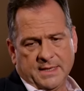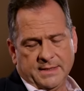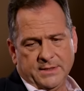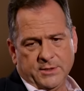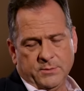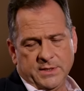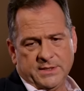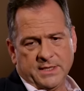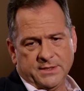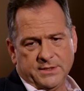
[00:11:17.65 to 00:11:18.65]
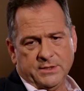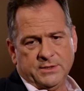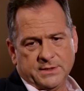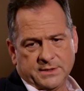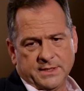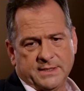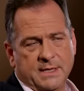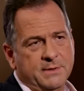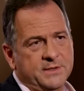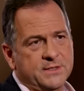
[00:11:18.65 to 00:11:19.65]
Uh, you know, we'd say continued success.
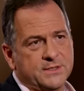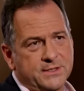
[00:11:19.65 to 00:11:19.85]
How about this?